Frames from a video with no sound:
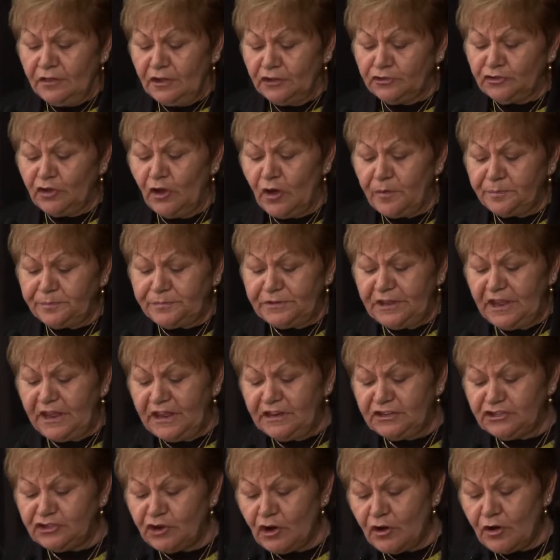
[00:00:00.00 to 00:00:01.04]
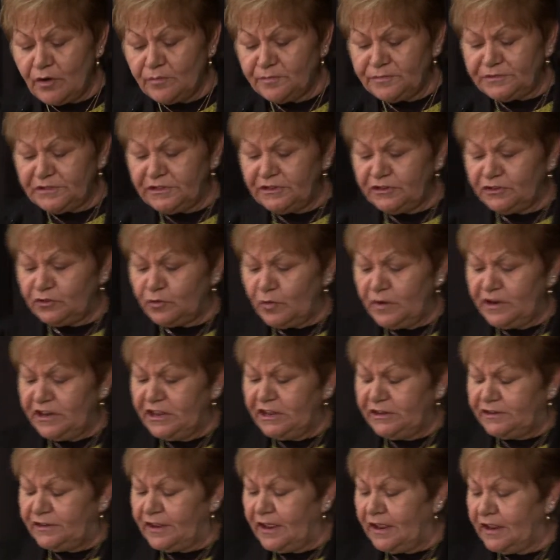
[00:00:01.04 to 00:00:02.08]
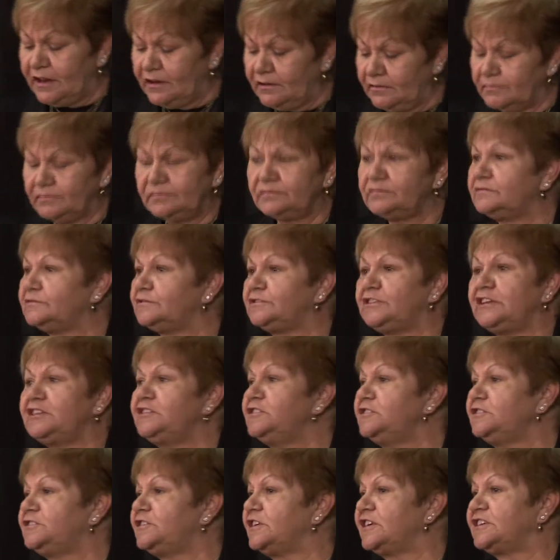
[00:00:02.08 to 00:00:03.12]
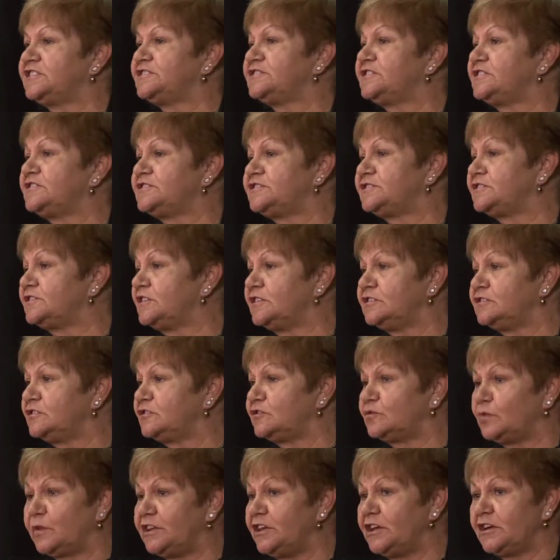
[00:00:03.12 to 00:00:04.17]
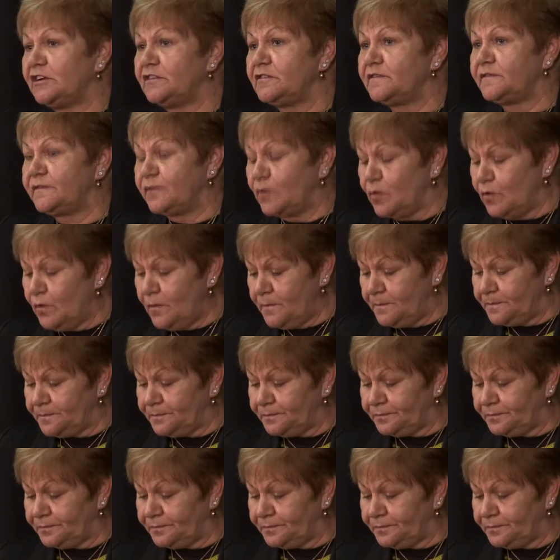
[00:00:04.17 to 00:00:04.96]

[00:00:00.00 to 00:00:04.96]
The top 10 jobs in 2010 didn't exist in 2004.